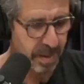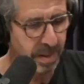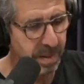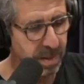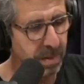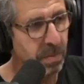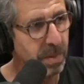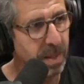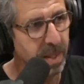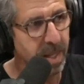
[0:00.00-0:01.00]
because this
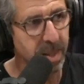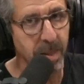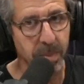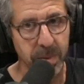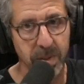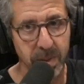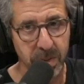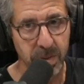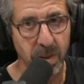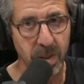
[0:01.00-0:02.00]
really, I think, puts it in
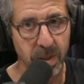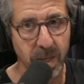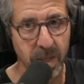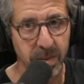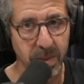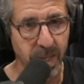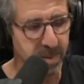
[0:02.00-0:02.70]
stark contrast.